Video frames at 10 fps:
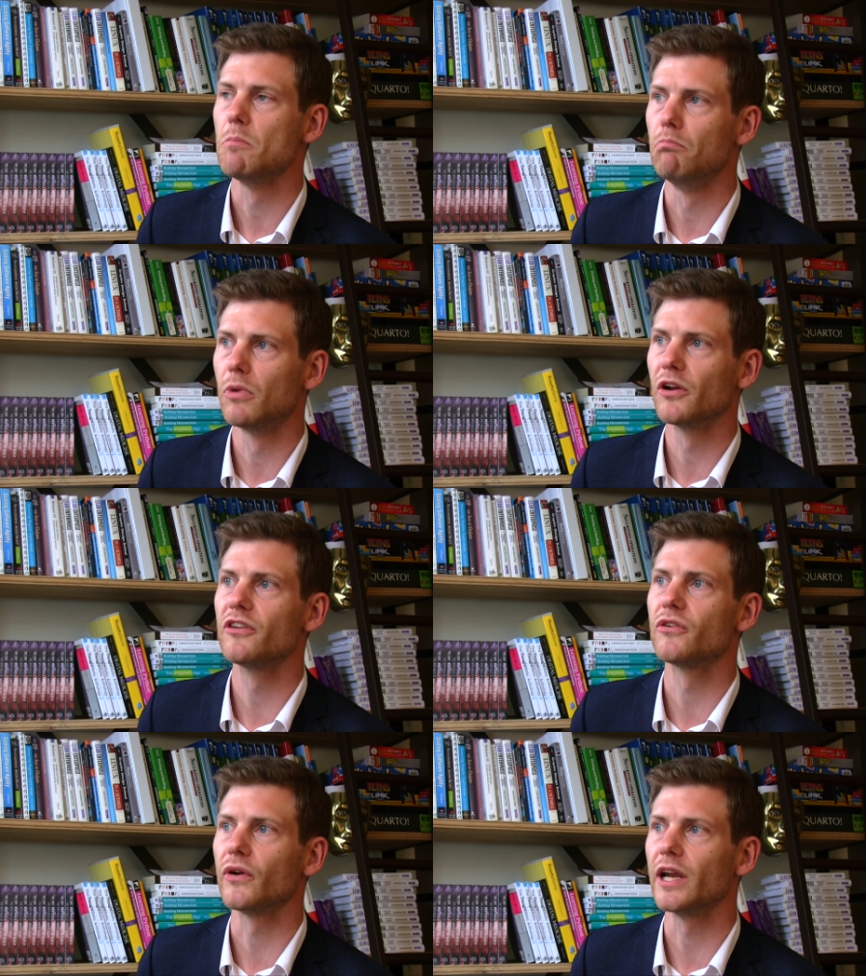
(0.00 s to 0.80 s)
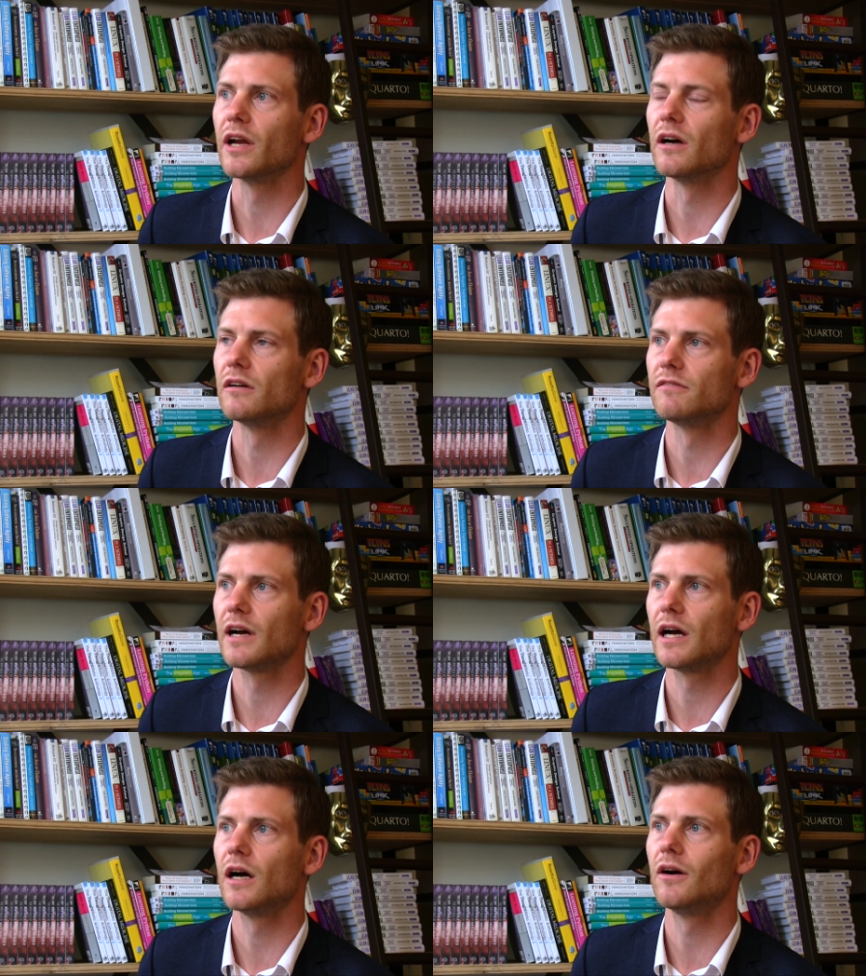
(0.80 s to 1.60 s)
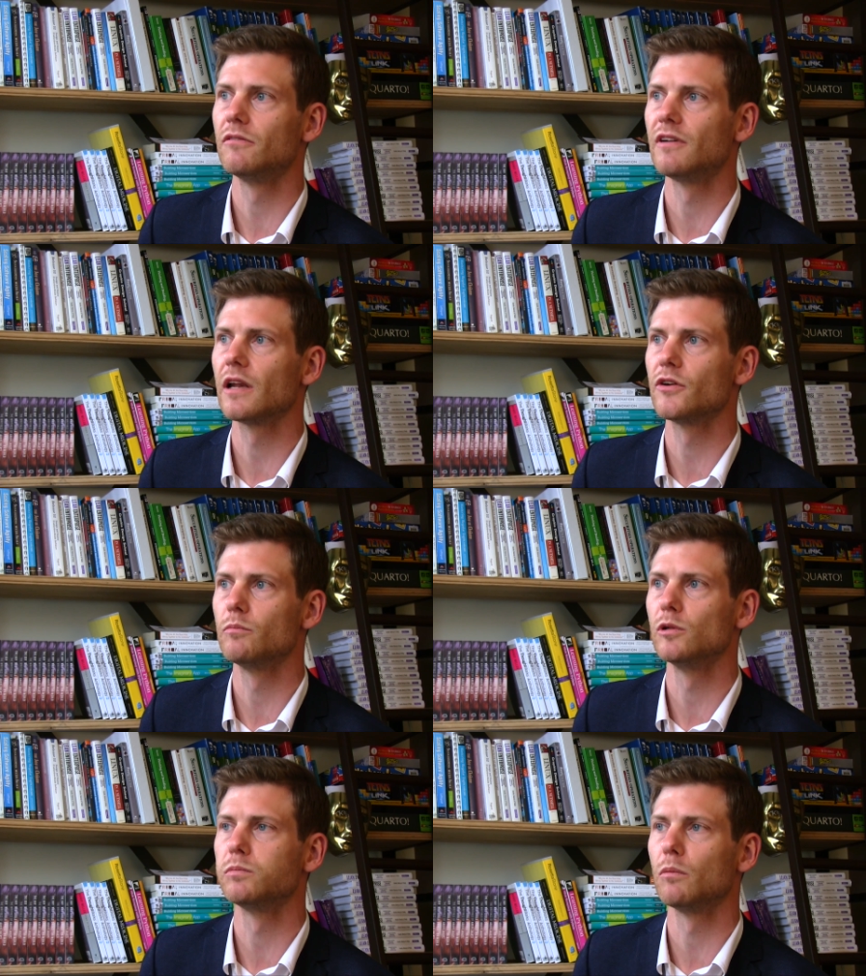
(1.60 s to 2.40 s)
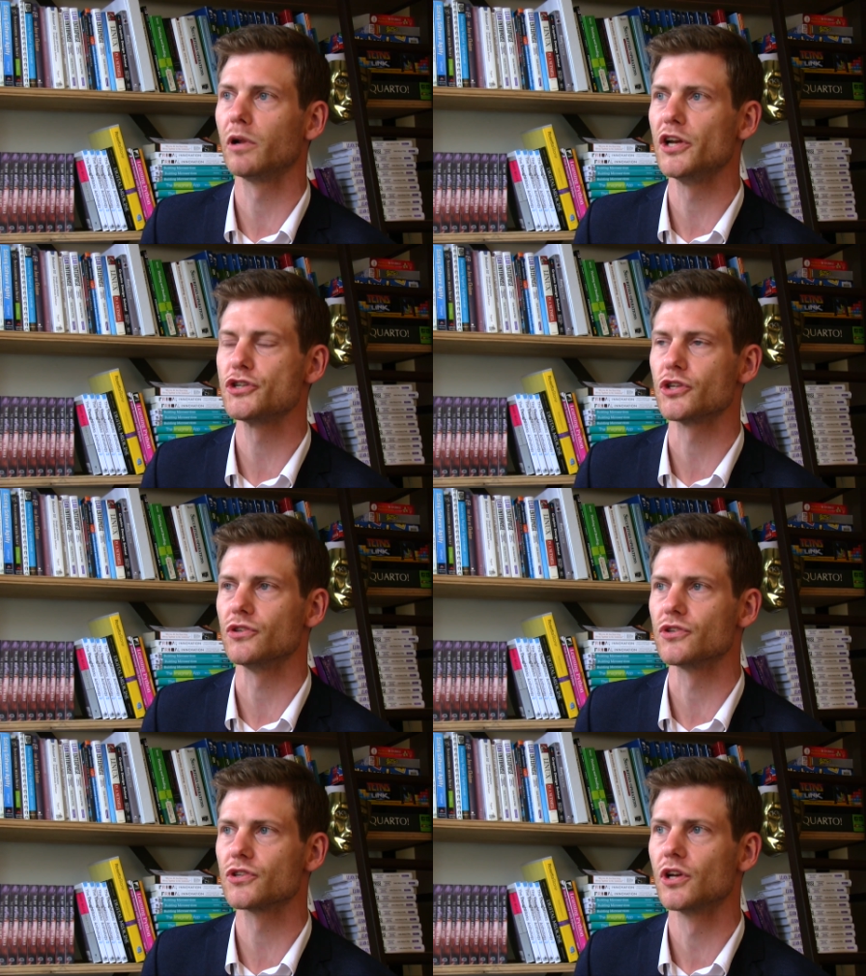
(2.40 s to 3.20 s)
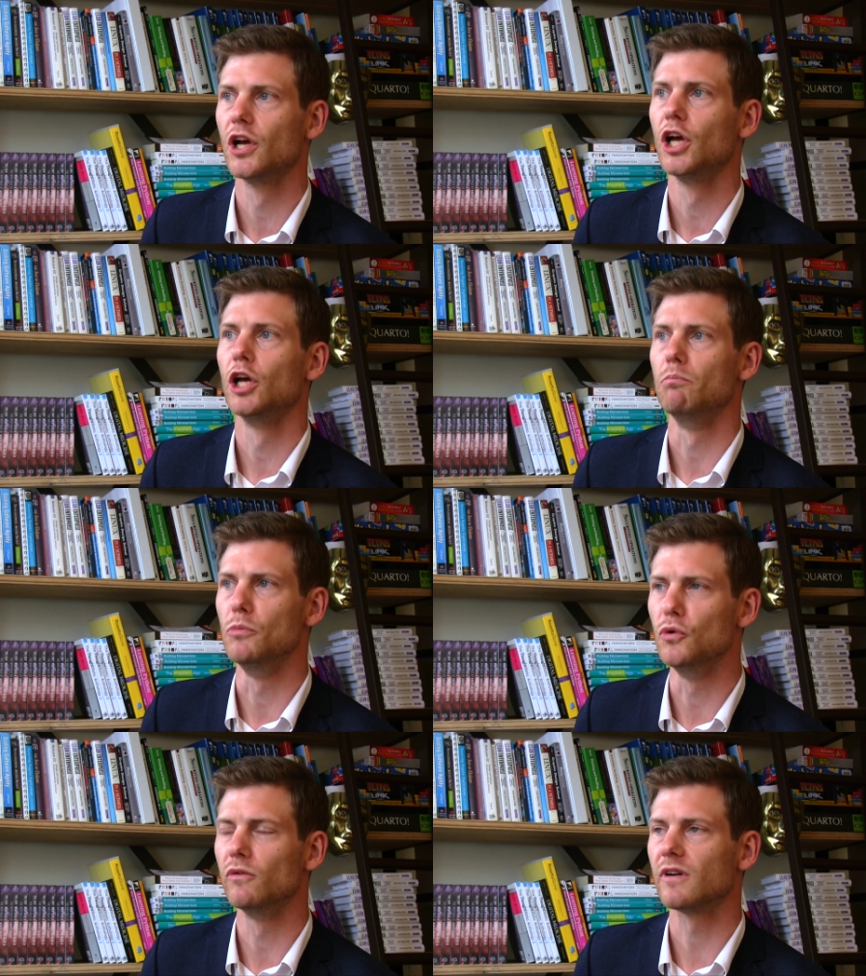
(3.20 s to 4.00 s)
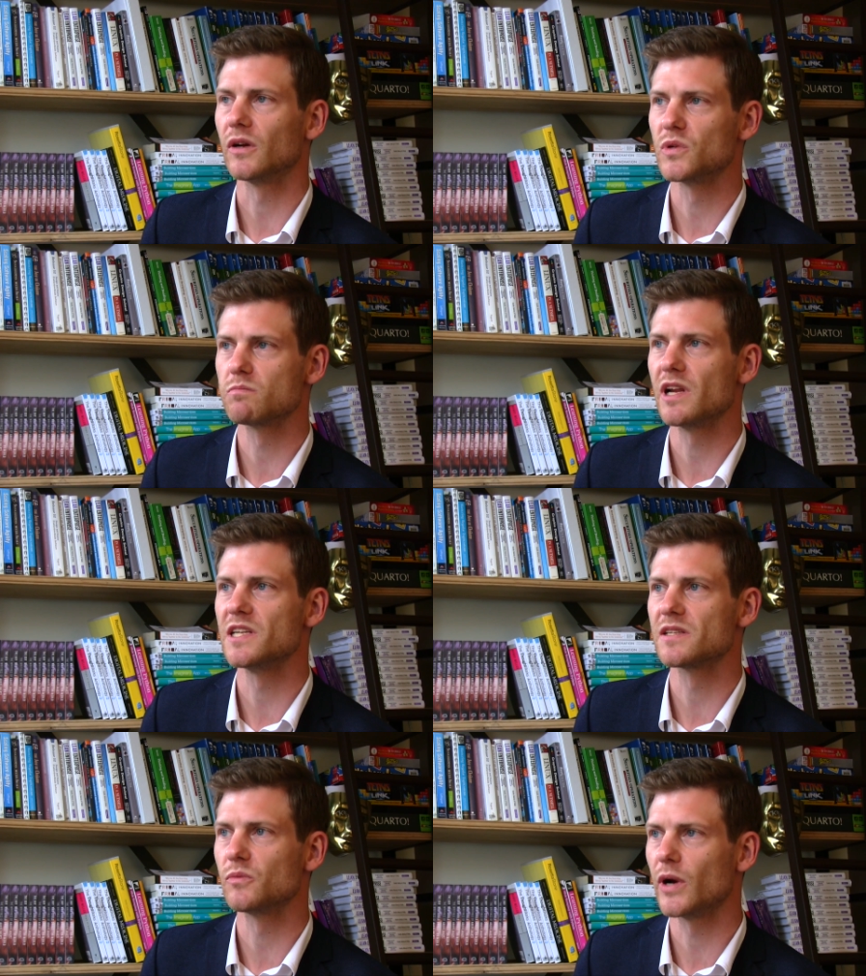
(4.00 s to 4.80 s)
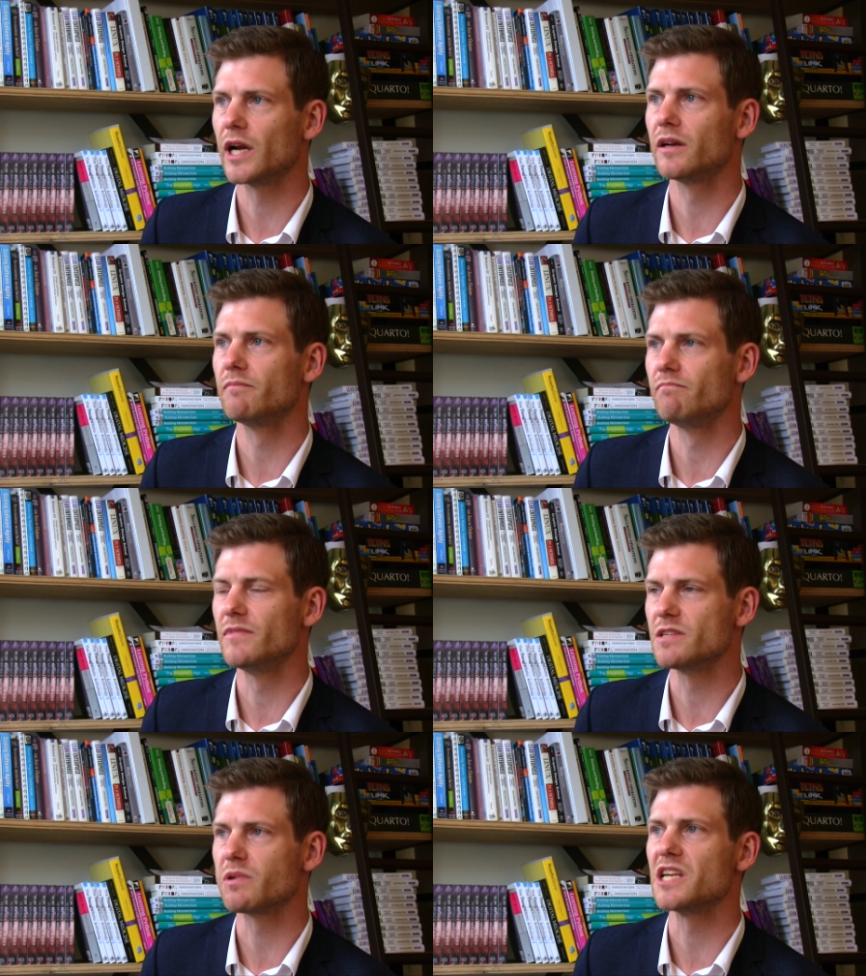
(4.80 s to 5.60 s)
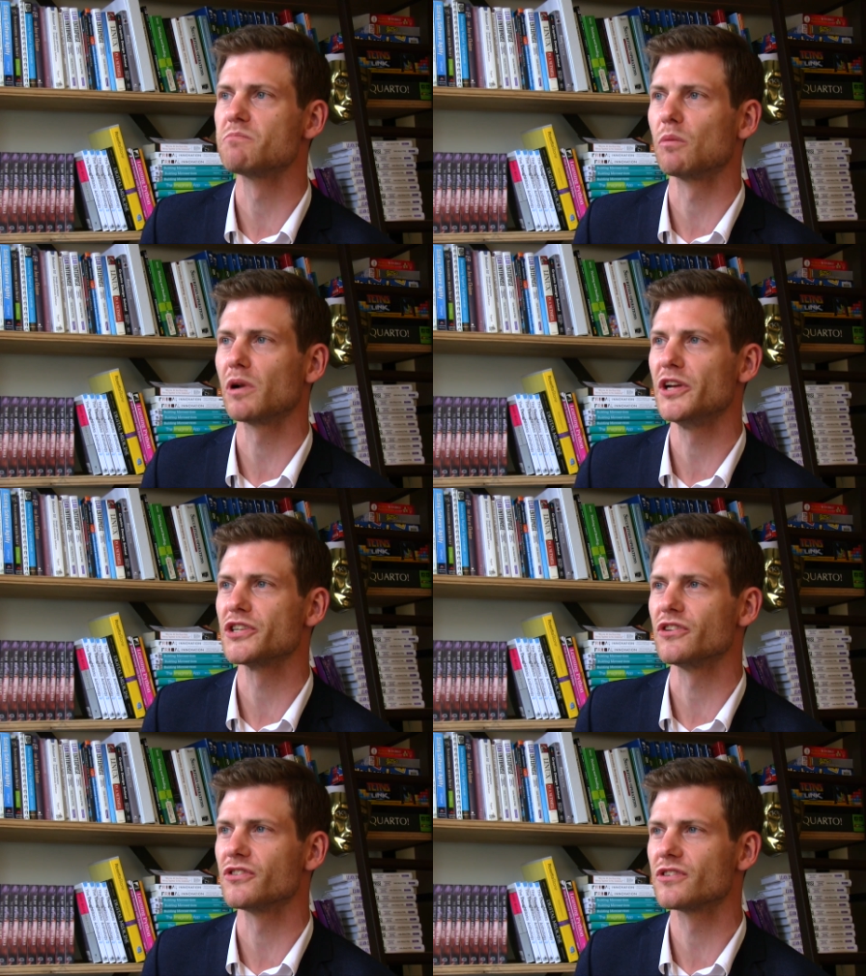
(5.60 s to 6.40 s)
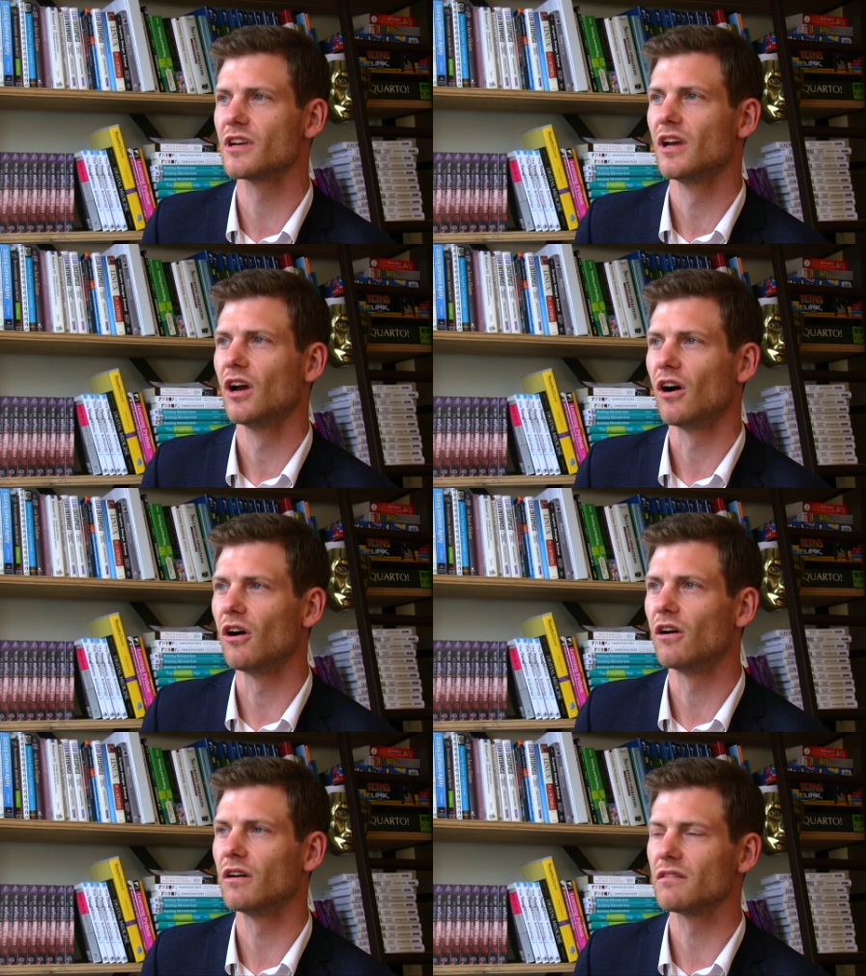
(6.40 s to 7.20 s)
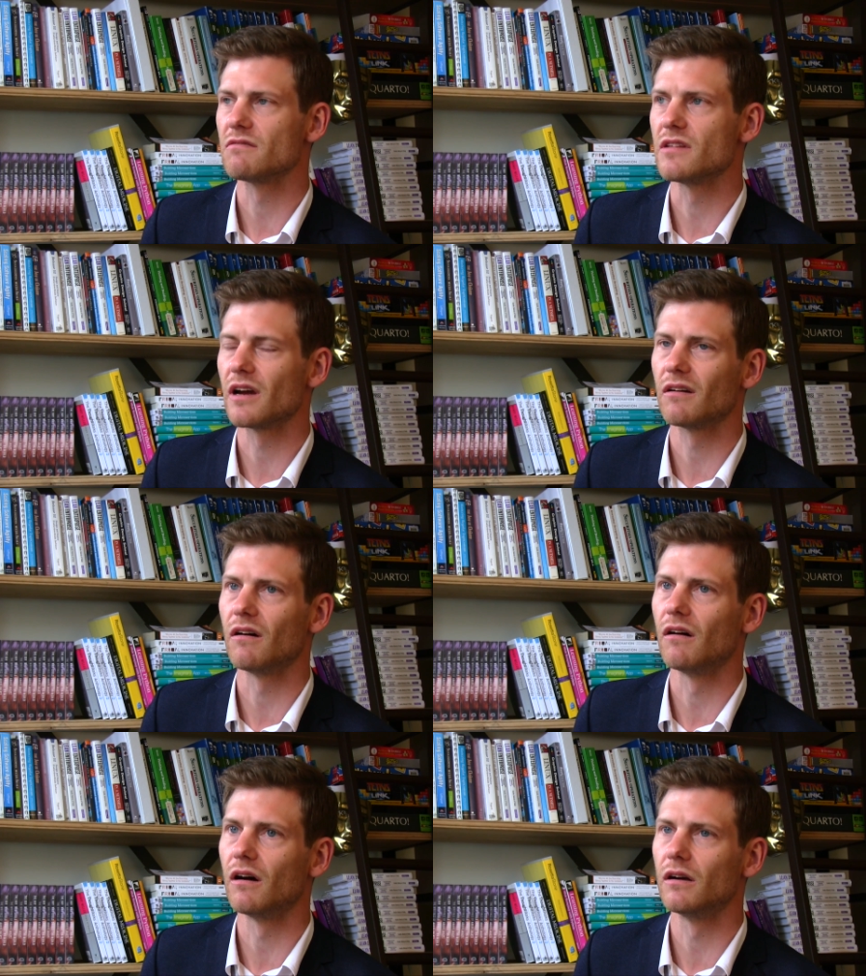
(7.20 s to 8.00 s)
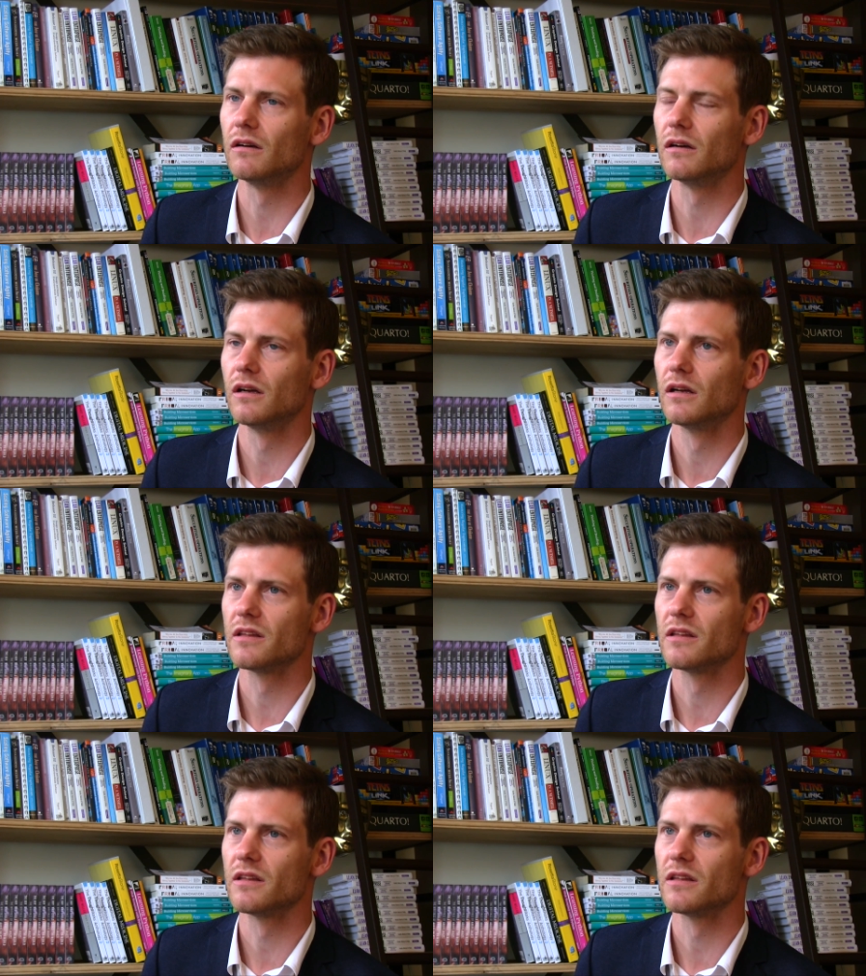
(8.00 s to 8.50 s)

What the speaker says: monitoring of how vulnerable populations move, how displaced, where displaced populations are, there are